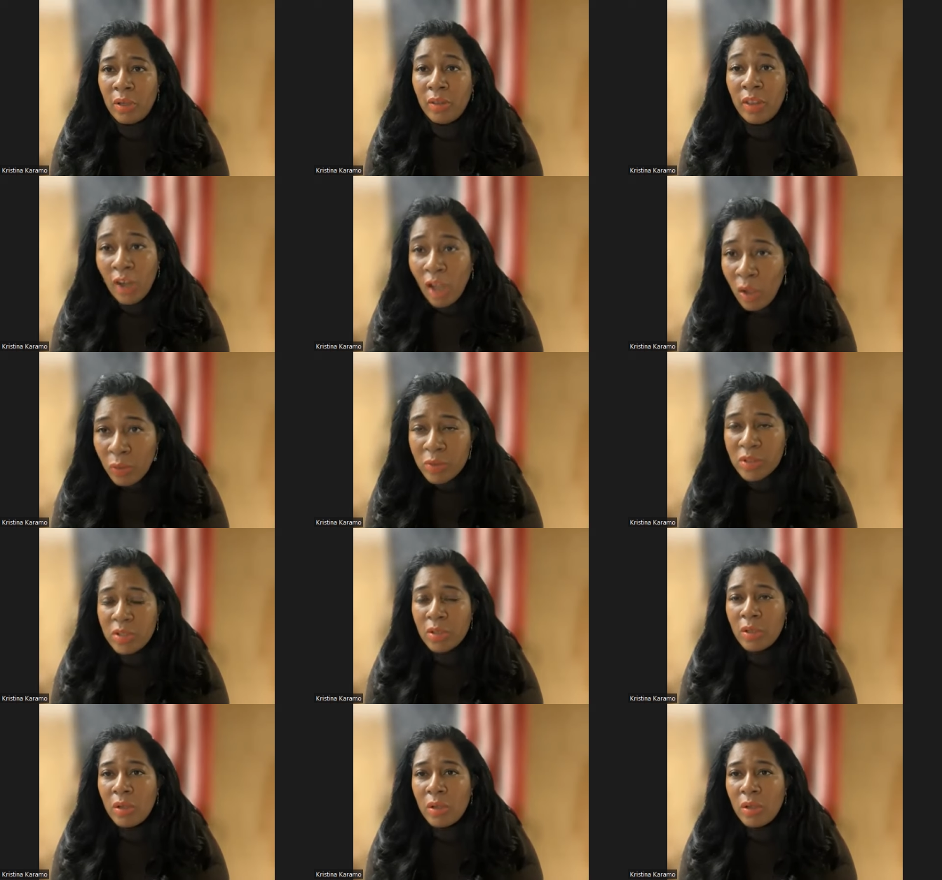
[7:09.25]
They don't.
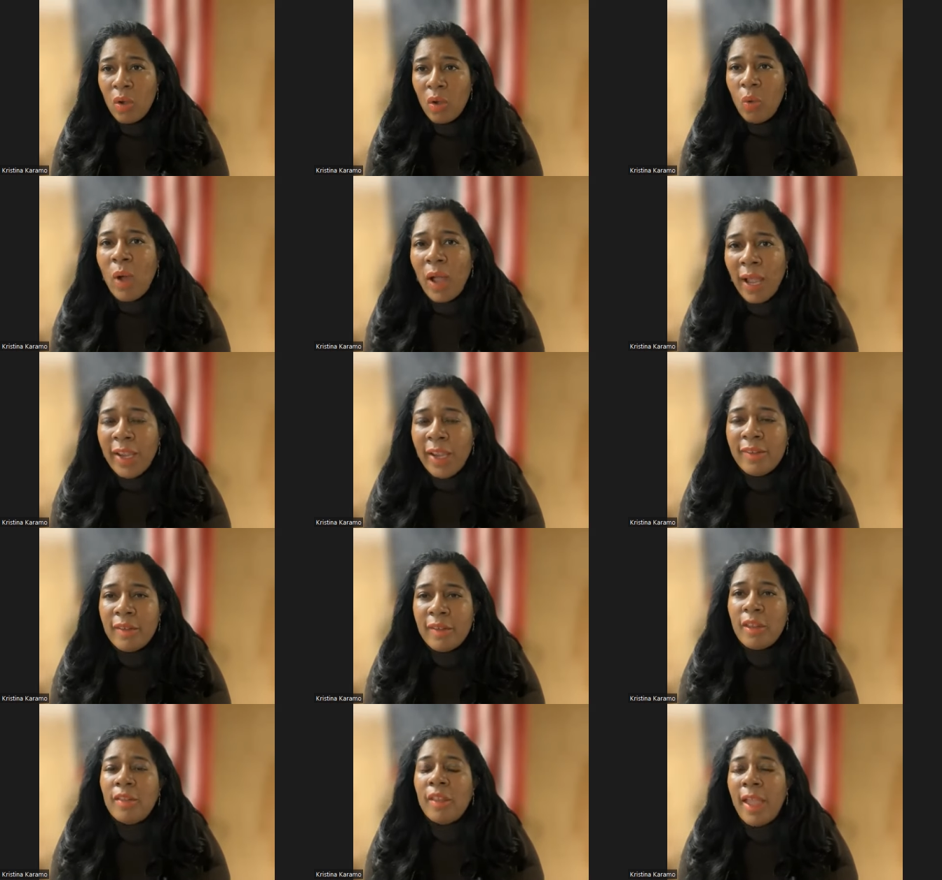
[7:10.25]
Why is
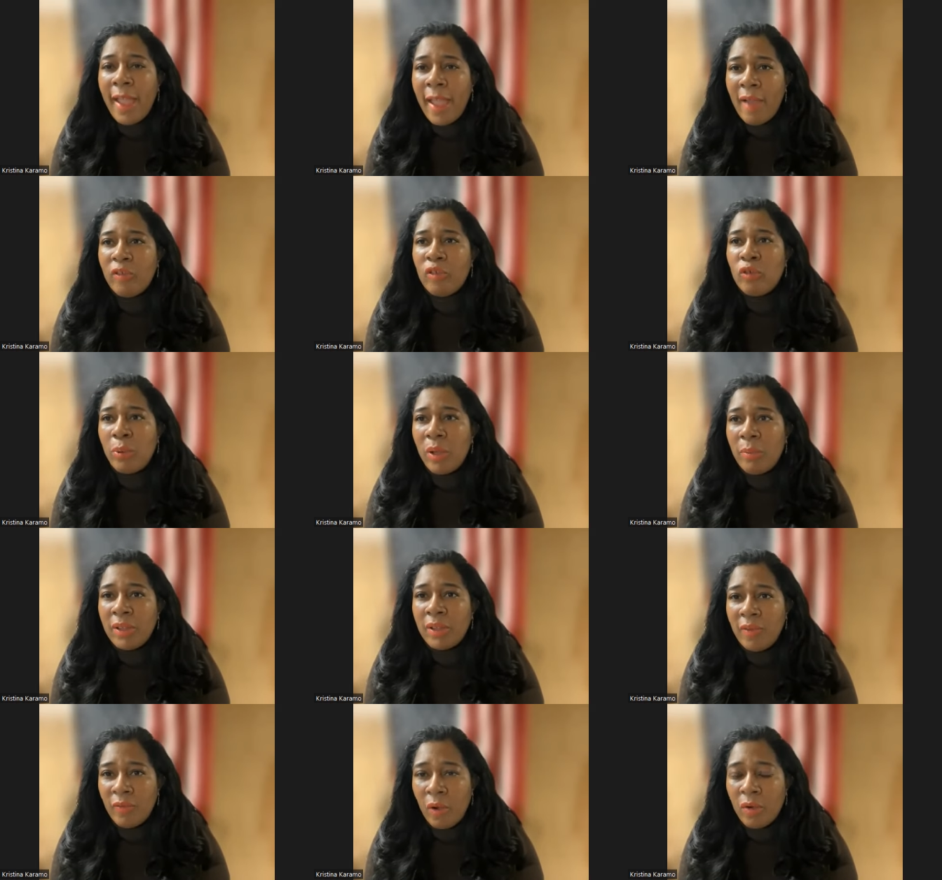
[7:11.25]
it that the average
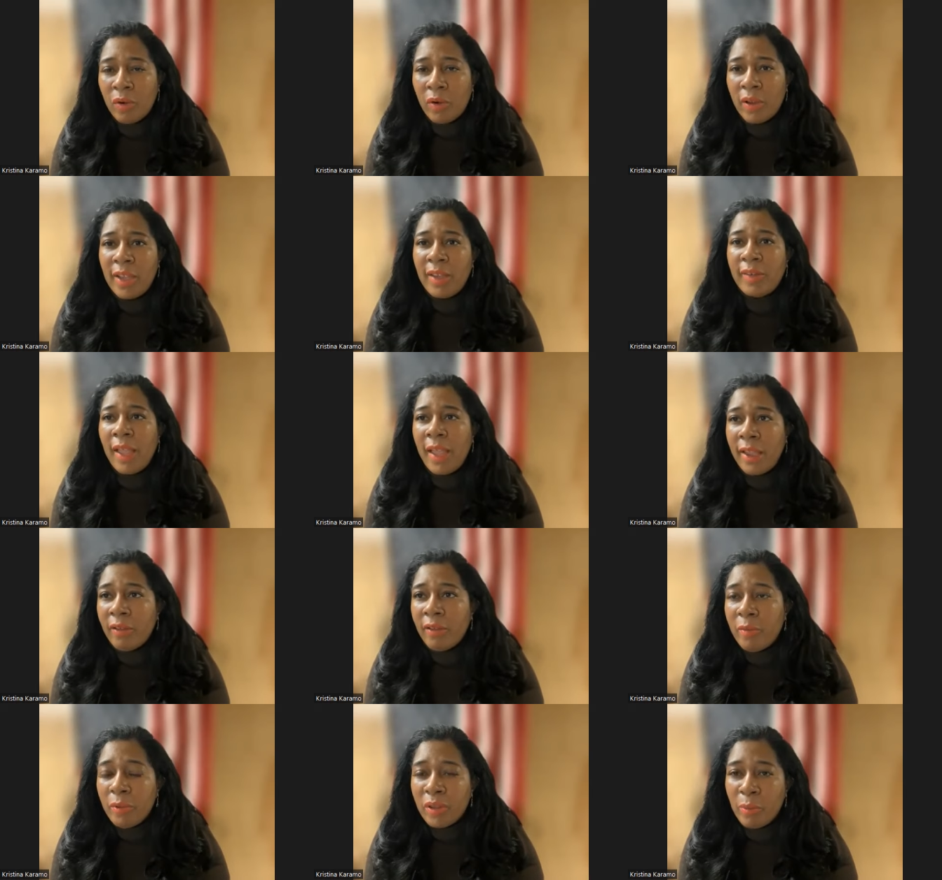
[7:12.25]
Republican voter is
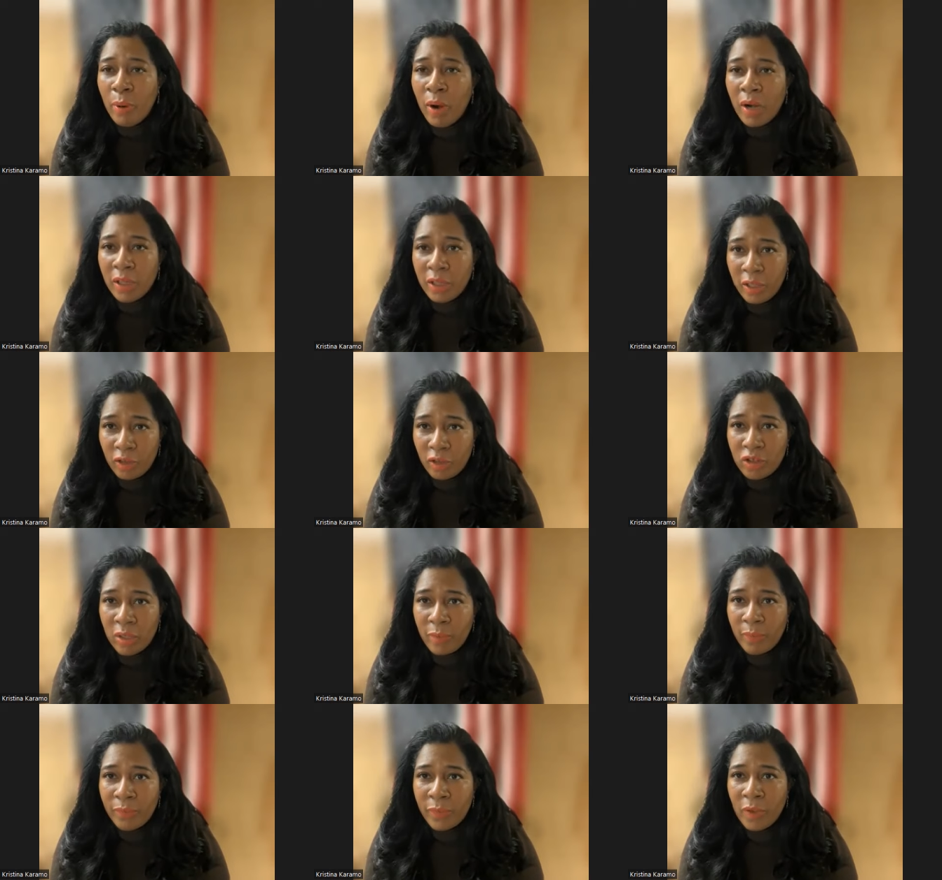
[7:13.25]
angry with the party leadership?